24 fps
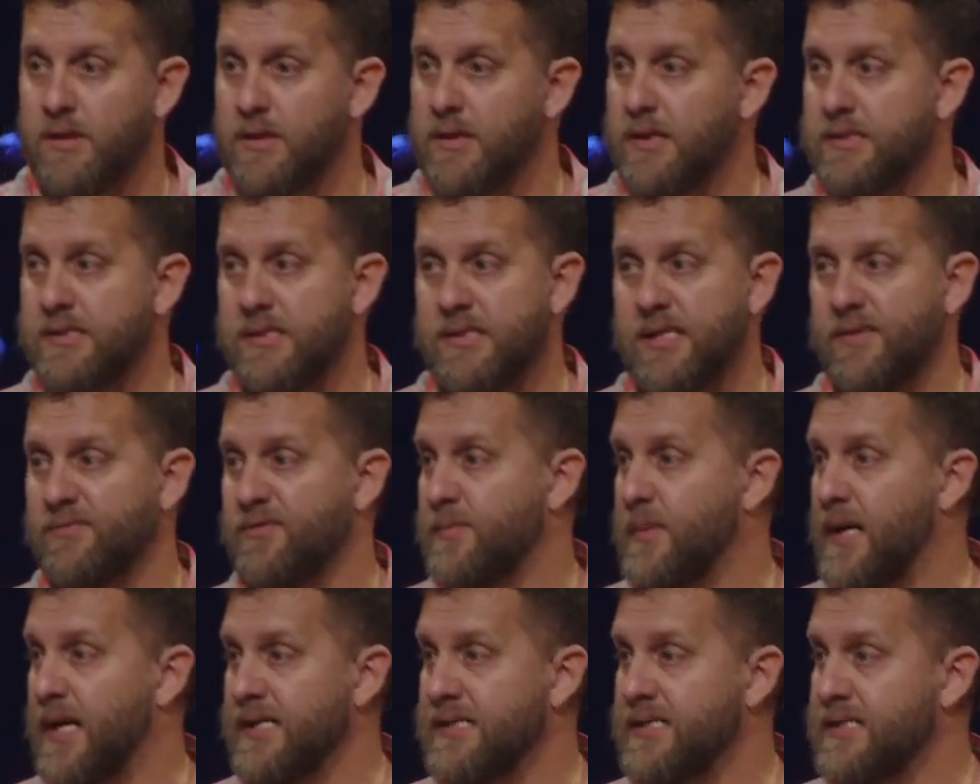It's a
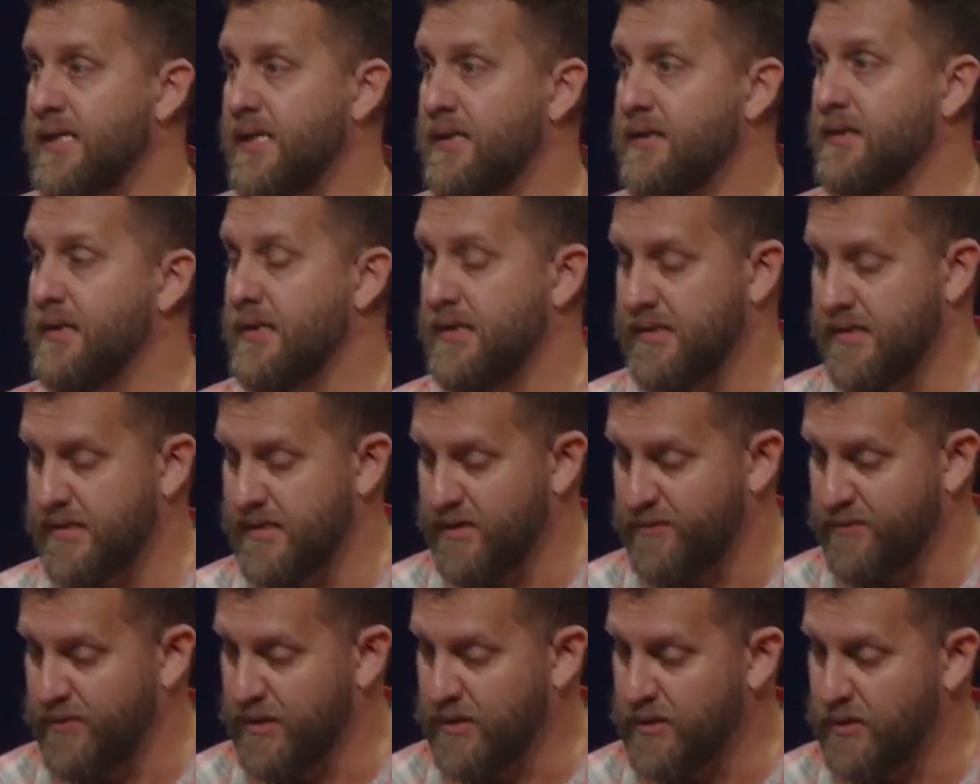different mindset, it's a
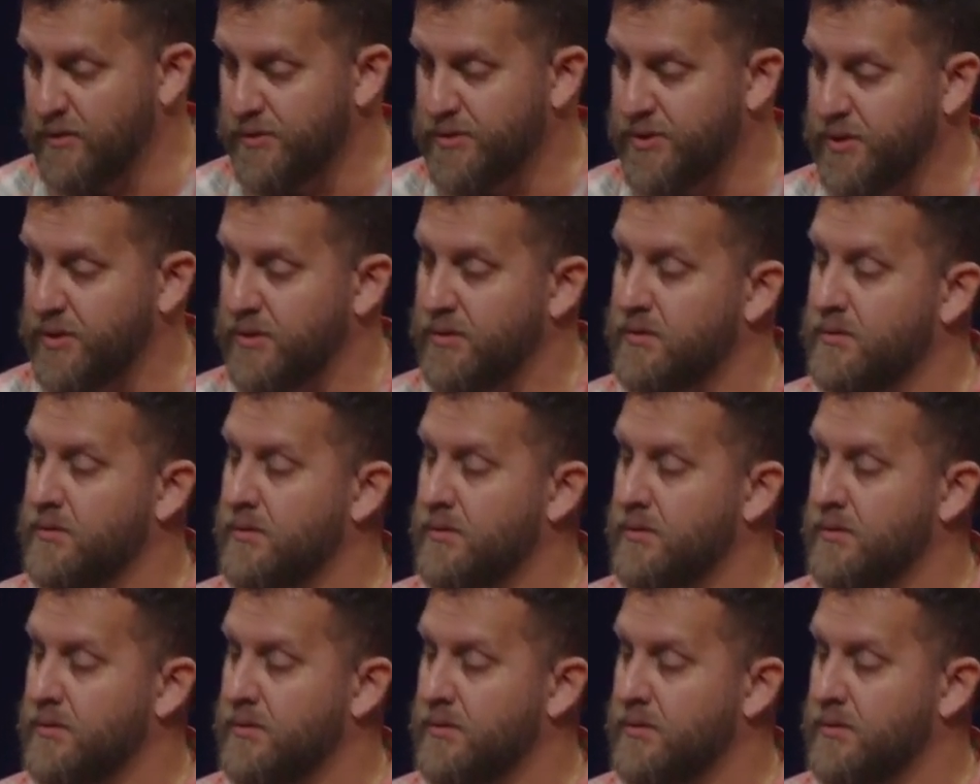different culture.